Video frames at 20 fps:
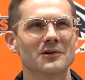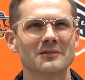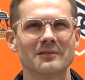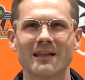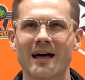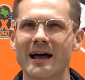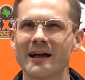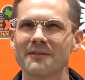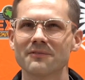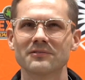
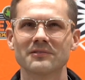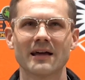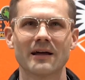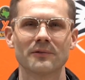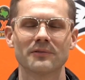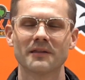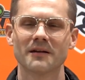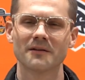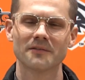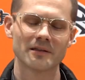lives
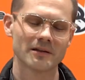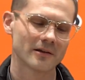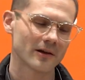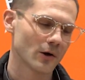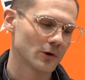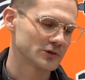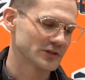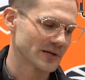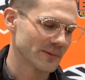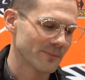out there than
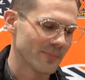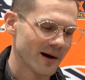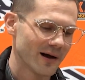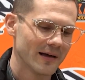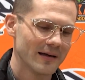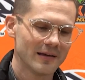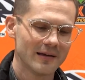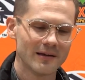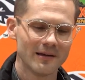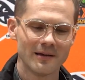coaching,
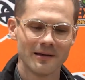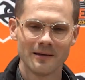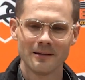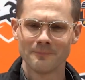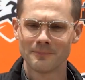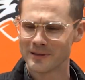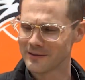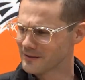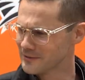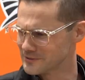But
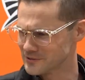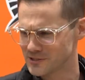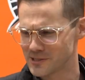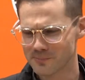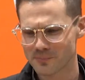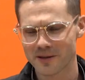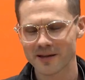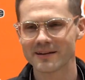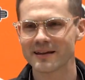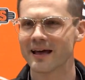look,
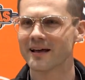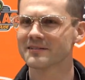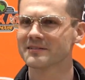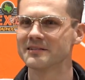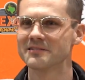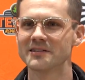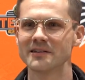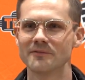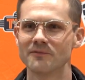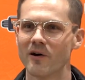she played
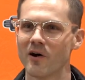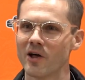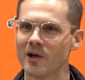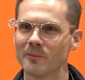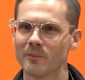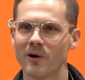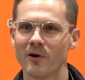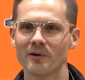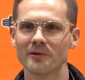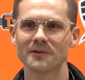SEC
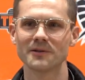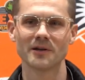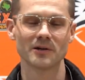volleyball.